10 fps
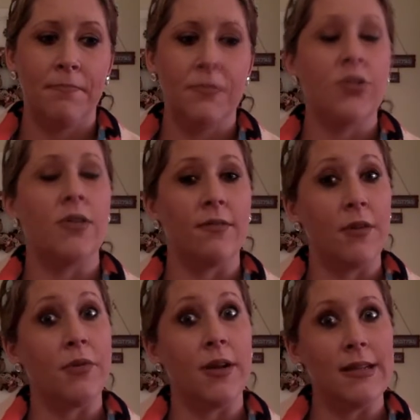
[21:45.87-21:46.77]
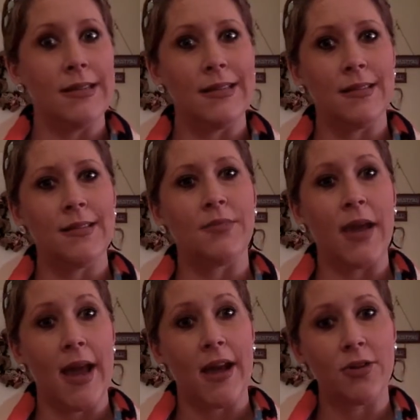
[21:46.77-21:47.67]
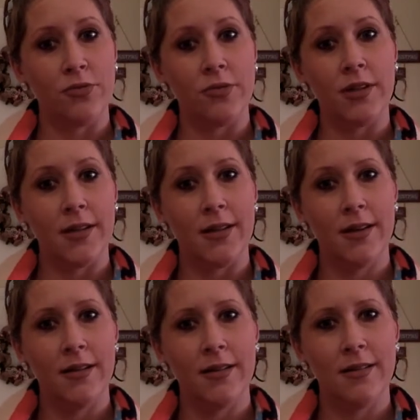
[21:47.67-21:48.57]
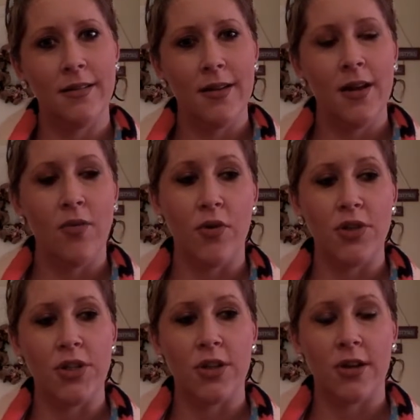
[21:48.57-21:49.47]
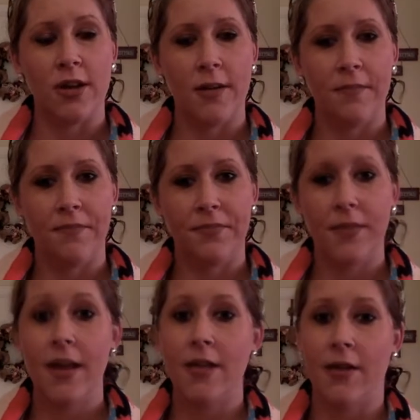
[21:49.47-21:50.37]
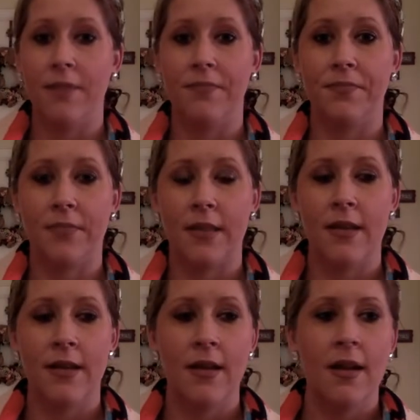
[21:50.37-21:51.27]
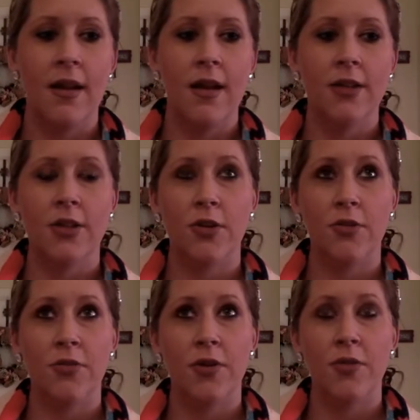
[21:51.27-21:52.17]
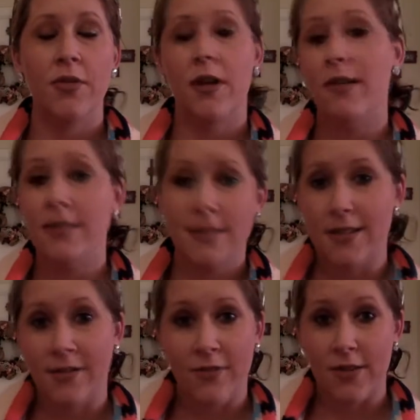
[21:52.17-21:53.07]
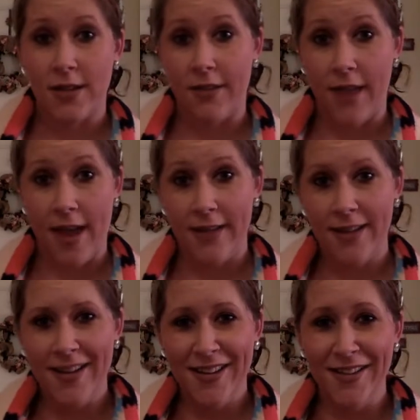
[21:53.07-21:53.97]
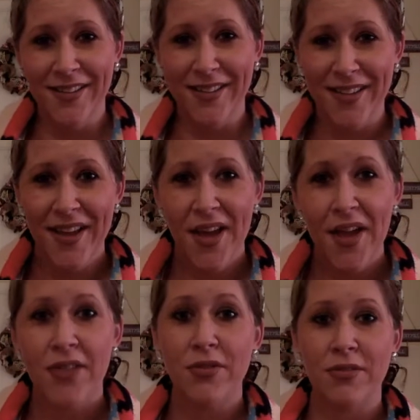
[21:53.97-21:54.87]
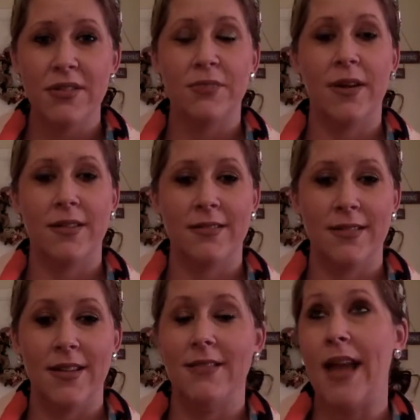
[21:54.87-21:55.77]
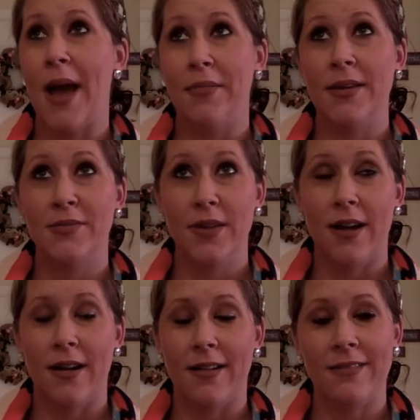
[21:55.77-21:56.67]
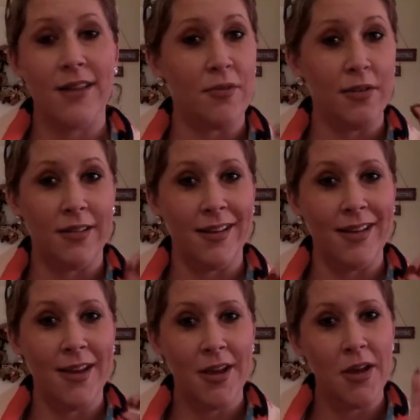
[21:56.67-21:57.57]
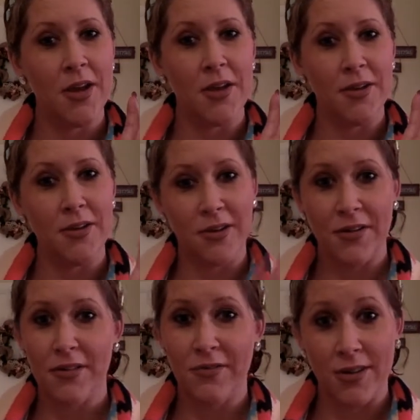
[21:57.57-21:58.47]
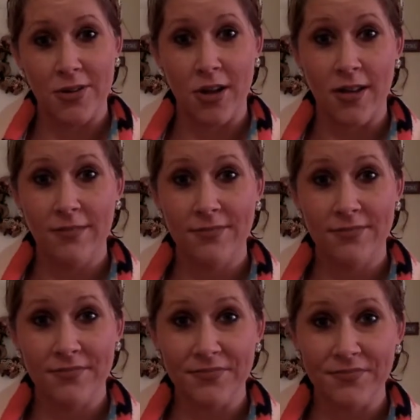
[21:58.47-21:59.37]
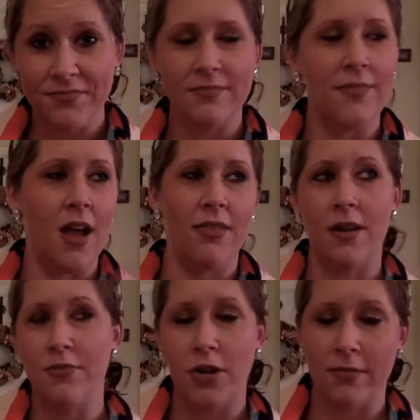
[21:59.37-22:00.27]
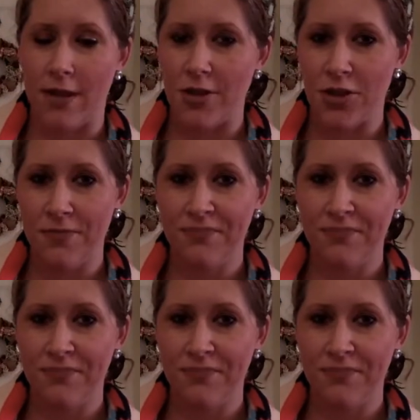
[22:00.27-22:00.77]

So I think February 18th is my actual, like, when she's going to come. Anyway, so with all the discomforts I've had through this pregnancy, and as happy as we are that we're, like, nearing the finish line, not that I'm trying to rush,